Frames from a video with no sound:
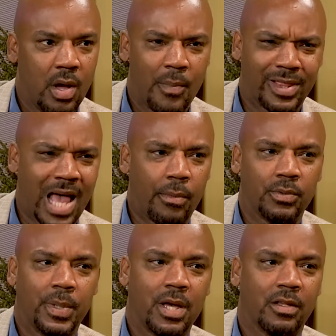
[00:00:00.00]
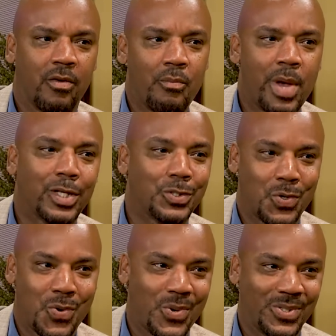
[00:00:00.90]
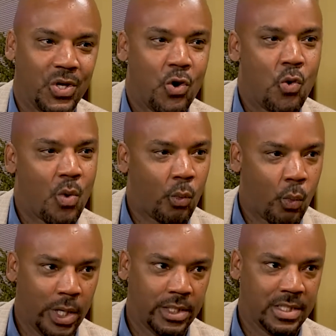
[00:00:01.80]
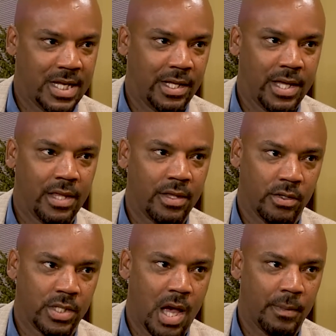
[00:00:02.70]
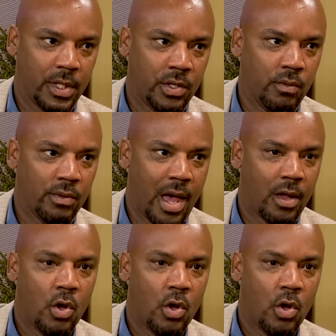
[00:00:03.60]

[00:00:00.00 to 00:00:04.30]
but that was because of mentors who were willing to dedicate their time to do that.